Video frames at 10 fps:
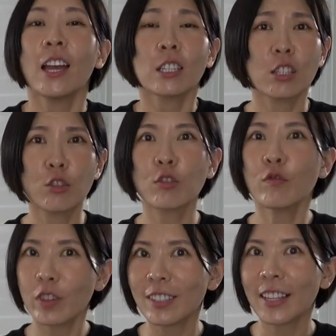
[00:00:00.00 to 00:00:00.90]
Did you
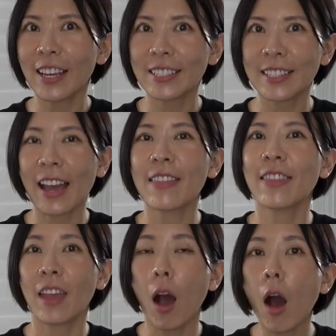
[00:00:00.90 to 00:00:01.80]
realize that
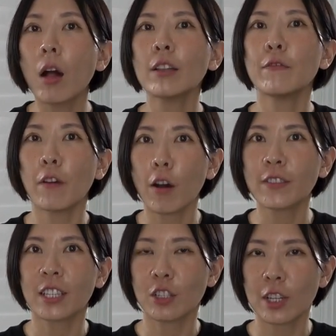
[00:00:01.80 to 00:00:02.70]
they all involve
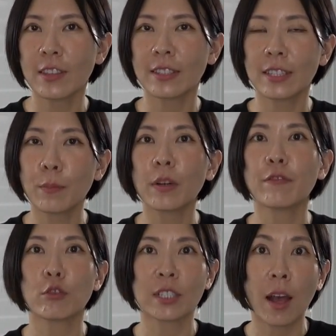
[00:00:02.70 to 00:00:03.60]
touching the tip of
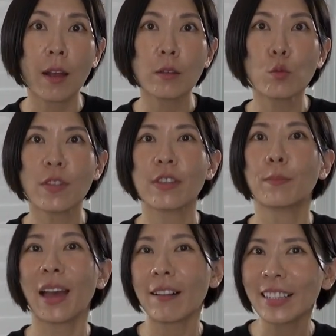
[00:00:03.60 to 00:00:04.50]
your tongue with the
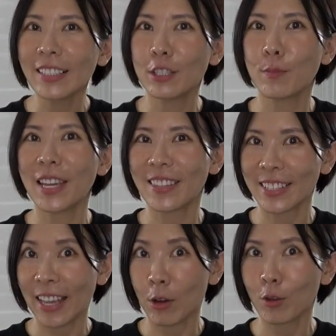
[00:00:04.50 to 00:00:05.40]
palate to make the
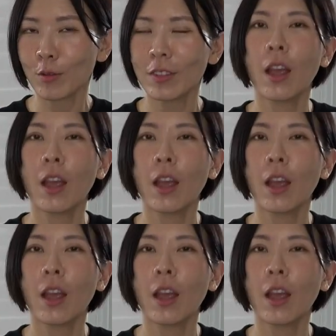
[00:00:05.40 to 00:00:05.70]
sound?